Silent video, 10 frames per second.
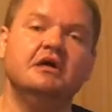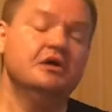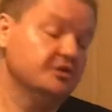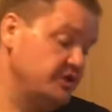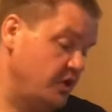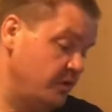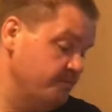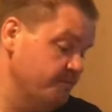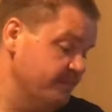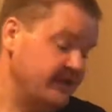So
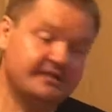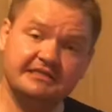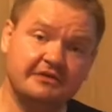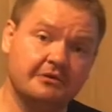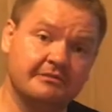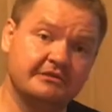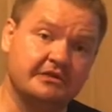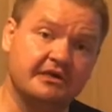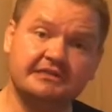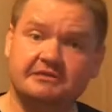it tastes like rub and
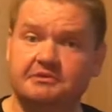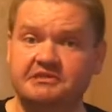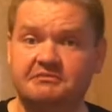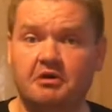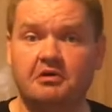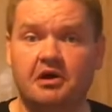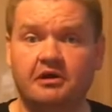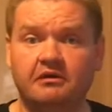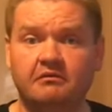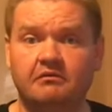sauce with smoke on
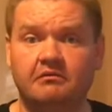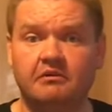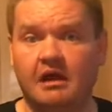it. I